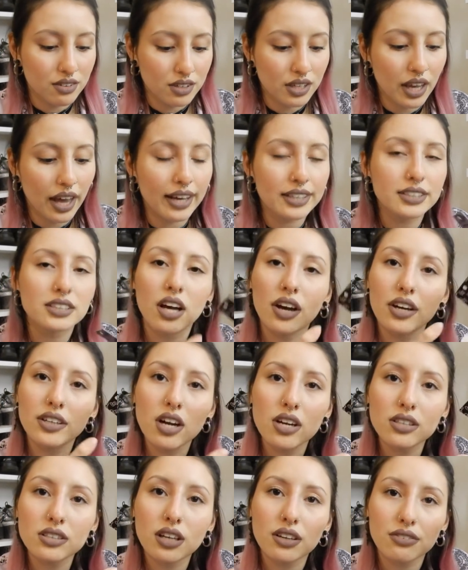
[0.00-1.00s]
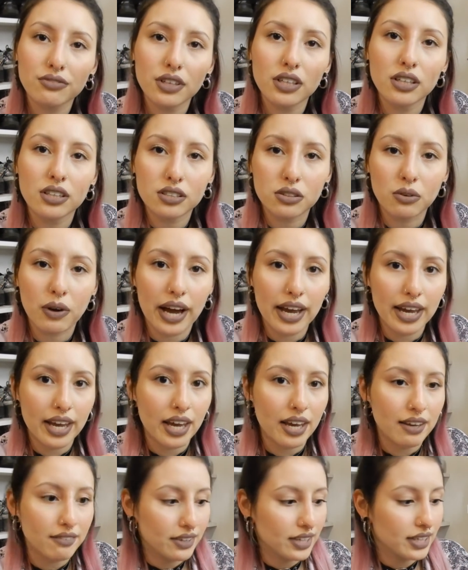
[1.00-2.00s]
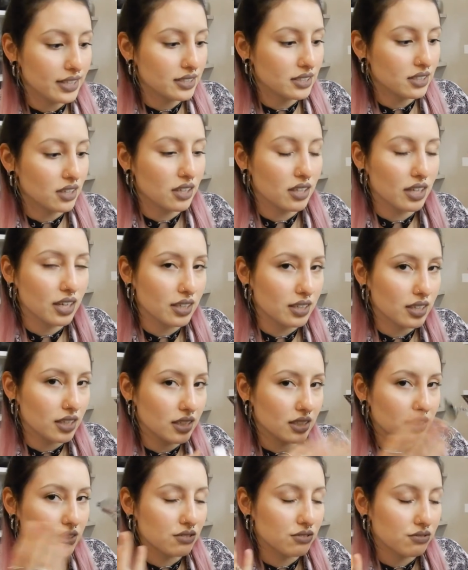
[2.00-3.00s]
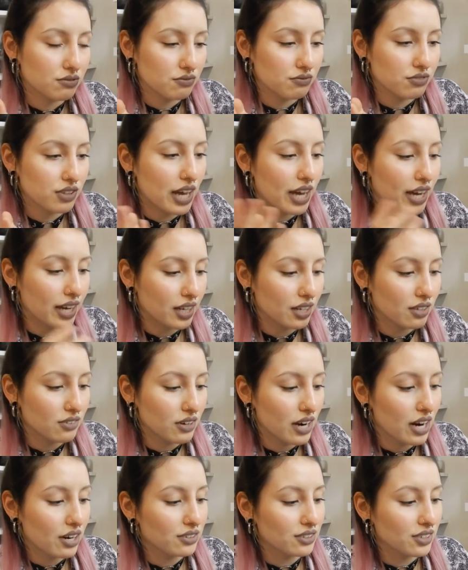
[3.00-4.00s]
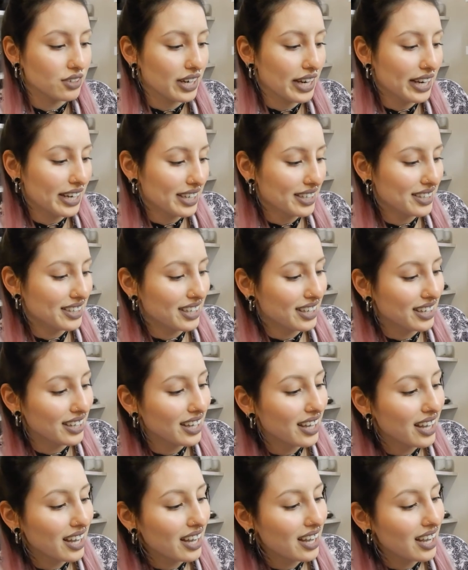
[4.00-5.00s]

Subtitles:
Yeah. So it also feels quite heavy. It's not like that it's flying around or anything.